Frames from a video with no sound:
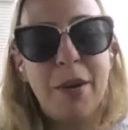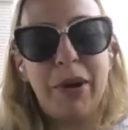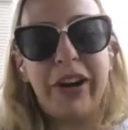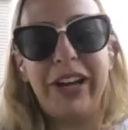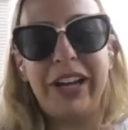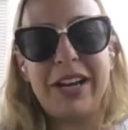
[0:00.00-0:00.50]

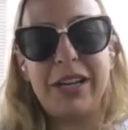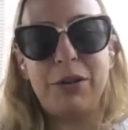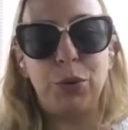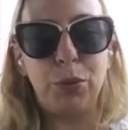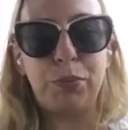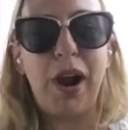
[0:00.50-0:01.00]
but like any
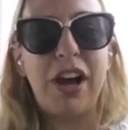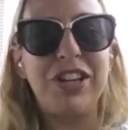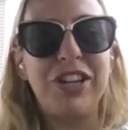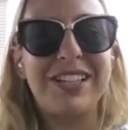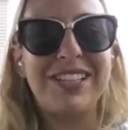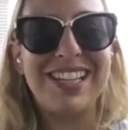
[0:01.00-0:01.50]
cool
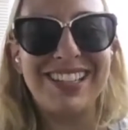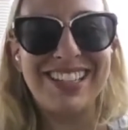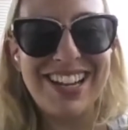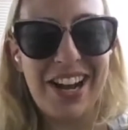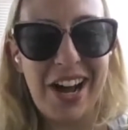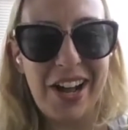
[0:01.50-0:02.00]
projects that
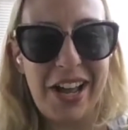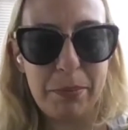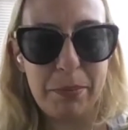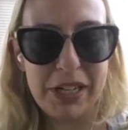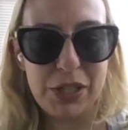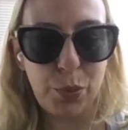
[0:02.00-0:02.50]

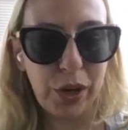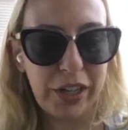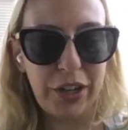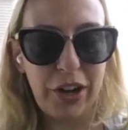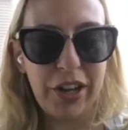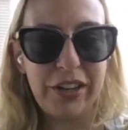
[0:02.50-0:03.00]
anybody's
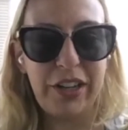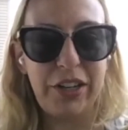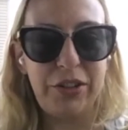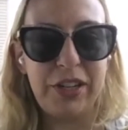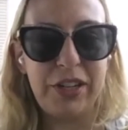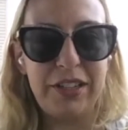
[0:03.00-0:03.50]
working on that
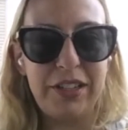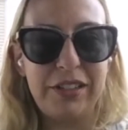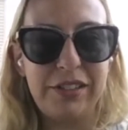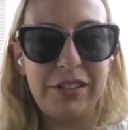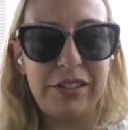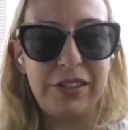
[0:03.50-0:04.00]
you
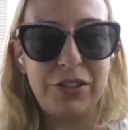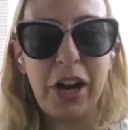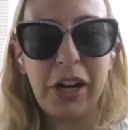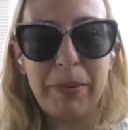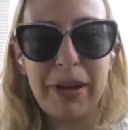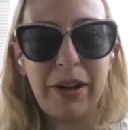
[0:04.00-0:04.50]
can
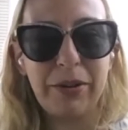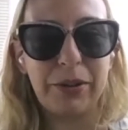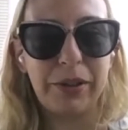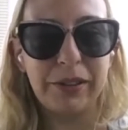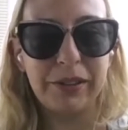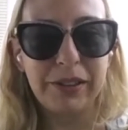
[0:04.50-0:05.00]
talk about
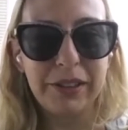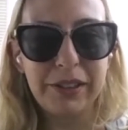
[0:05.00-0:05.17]
or?